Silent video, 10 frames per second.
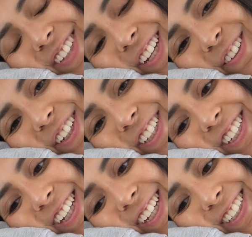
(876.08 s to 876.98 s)
I really
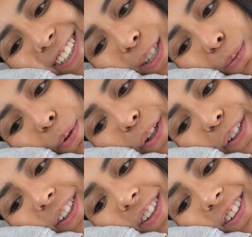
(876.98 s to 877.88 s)
like this
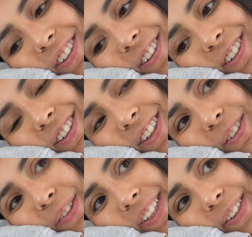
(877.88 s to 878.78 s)
book. I
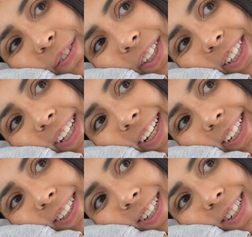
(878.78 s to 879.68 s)
really, really
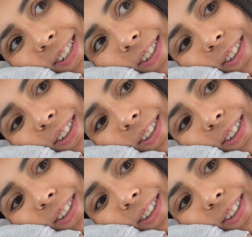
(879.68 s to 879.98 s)
liked it.